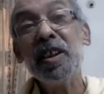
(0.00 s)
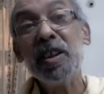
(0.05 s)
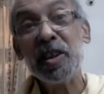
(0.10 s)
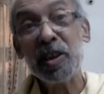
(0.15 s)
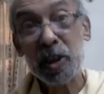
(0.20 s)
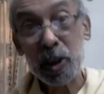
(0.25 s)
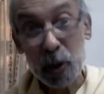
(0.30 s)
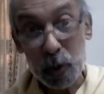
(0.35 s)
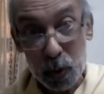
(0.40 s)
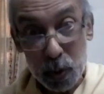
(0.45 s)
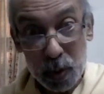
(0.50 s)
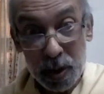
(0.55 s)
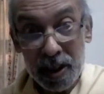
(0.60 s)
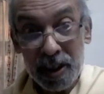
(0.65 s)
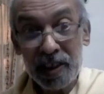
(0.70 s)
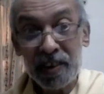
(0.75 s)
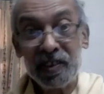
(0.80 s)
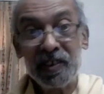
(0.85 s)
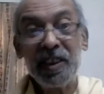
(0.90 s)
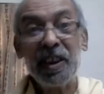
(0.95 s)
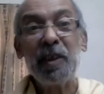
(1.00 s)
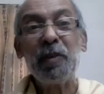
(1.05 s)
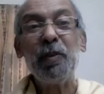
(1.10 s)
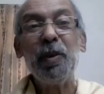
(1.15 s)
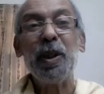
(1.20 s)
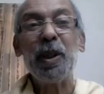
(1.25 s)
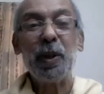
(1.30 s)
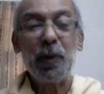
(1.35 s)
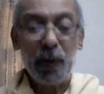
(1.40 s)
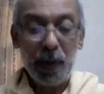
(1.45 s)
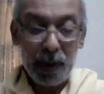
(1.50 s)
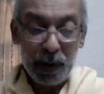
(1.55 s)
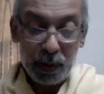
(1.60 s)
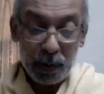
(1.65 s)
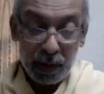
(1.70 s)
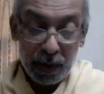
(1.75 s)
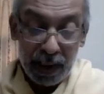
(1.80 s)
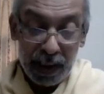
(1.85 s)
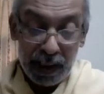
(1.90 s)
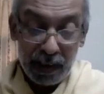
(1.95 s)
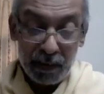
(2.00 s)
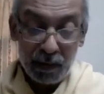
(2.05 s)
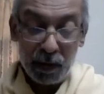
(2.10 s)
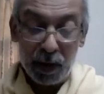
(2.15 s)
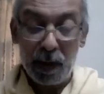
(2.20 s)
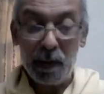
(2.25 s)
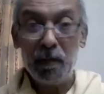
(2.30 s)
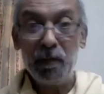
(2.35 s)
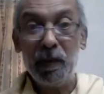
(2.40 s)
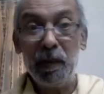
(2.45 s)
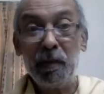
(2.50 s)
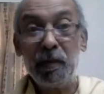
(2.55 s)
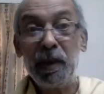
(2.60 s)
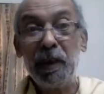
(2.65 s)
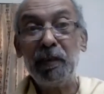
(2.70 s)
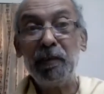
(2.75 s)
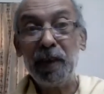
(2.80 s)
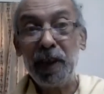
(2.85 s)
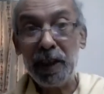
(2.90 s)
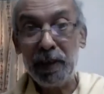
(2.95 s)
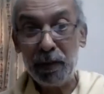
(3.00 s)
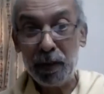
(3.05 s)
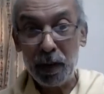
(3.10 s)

shlokas that we are going to read from 55